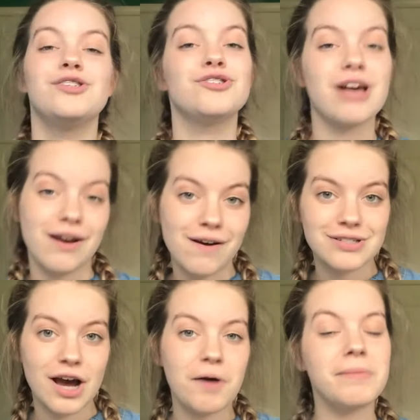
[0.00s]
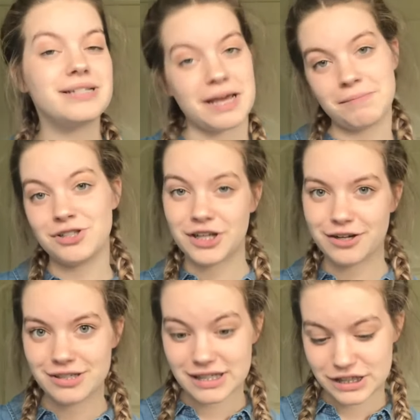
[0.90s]
Shout out to all my damage
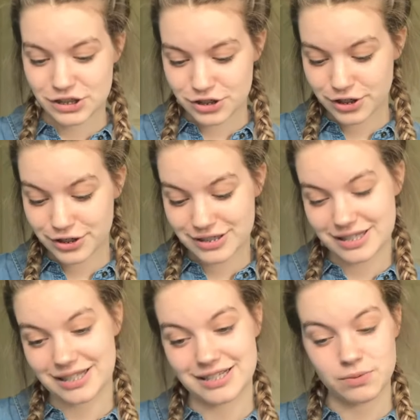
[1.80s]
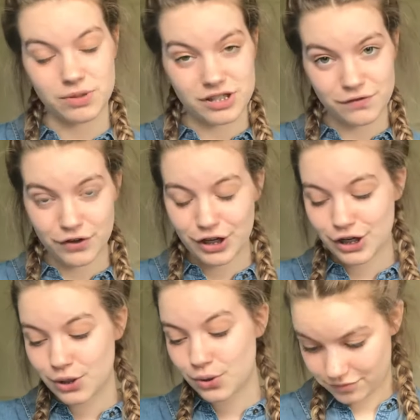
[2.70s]
hair sisters. This one's for
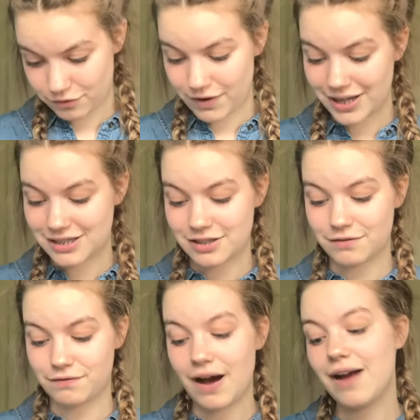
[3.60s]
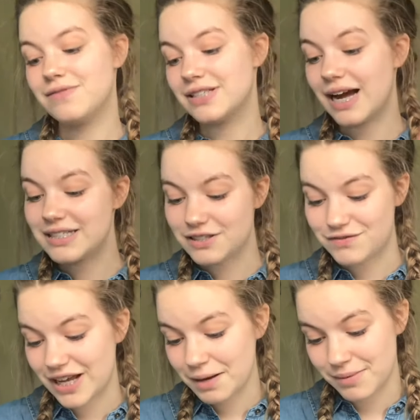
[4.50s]
you. Fights the five signs of
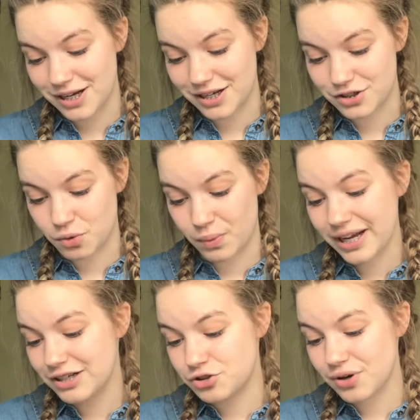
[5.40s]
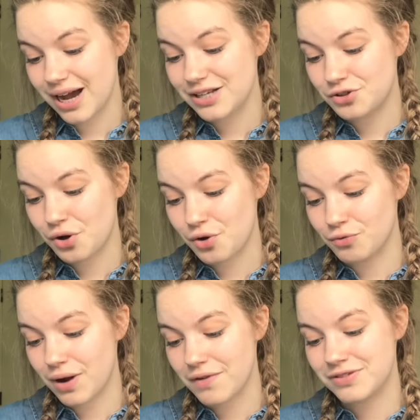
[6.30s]
damage. Weak, dry, dull,
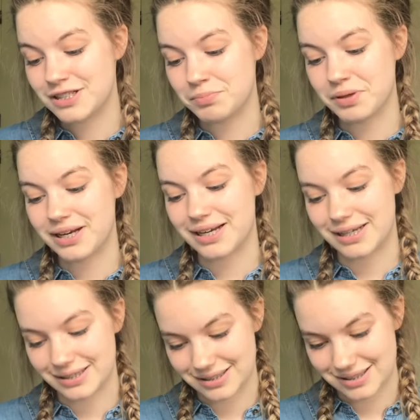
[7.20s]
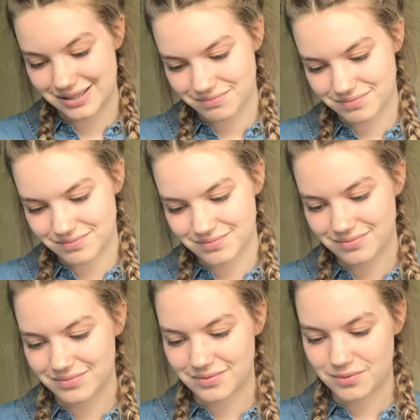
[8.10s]
rough, split ends.
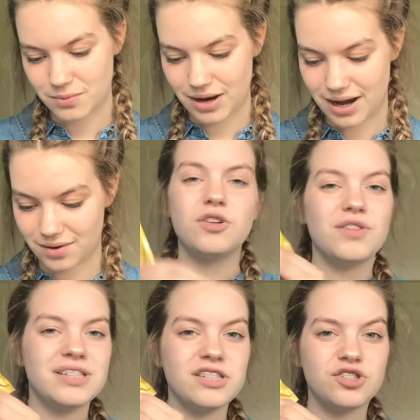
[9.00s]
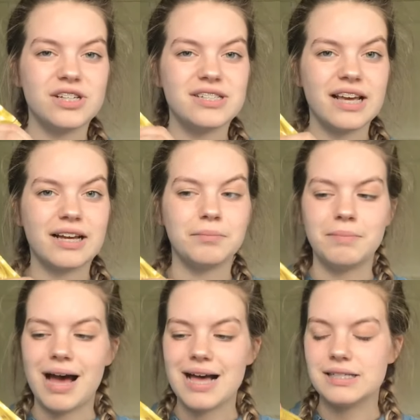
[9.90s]
Wow. So this is just like a
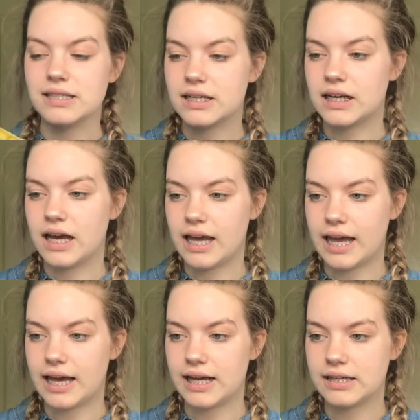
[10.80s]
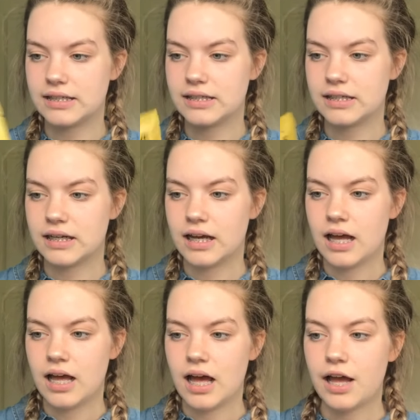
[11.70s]
mask and
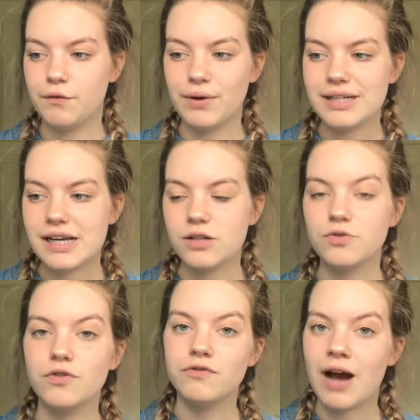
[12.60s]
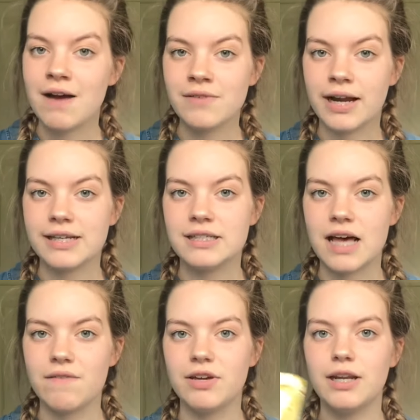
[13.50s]
it retails
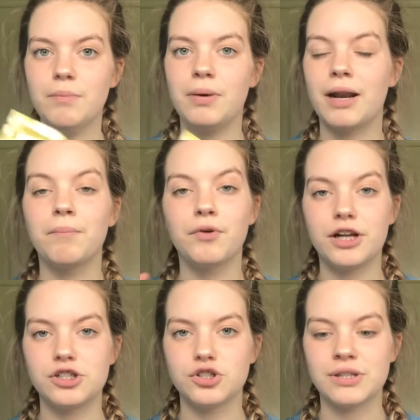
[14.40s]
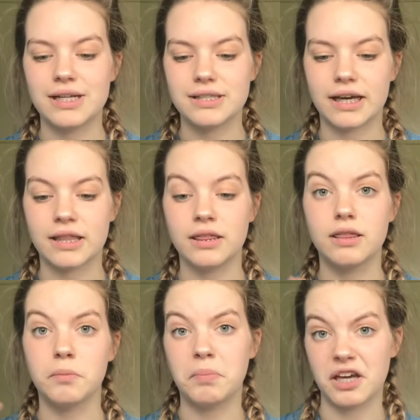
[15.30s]
5.97, but I'm pretty sure that's like
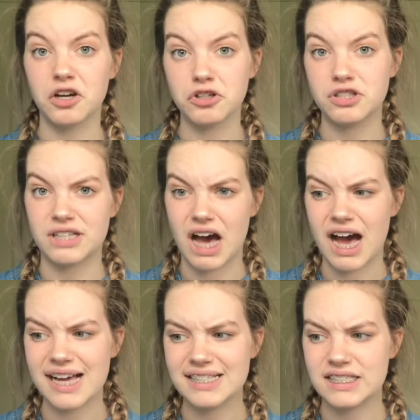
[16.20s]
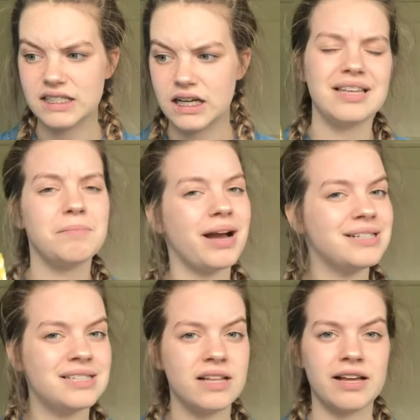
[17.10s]
the bigger size. They
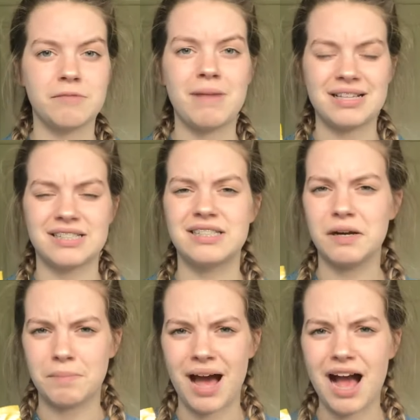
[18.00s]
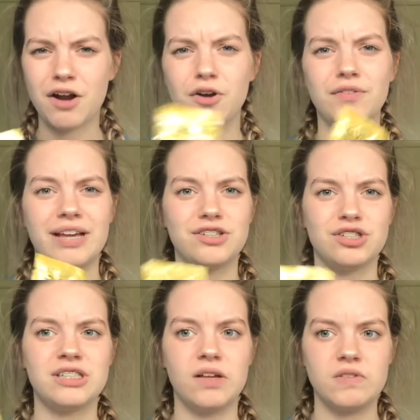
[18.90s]
might sell like masks in a pack or they
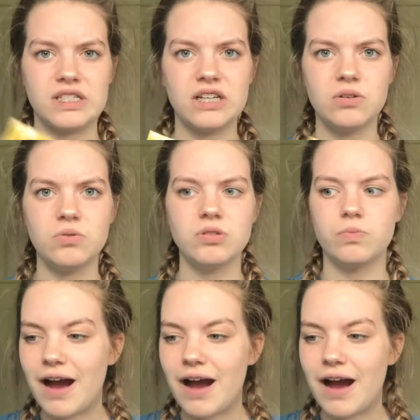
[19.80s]
just sell the singles.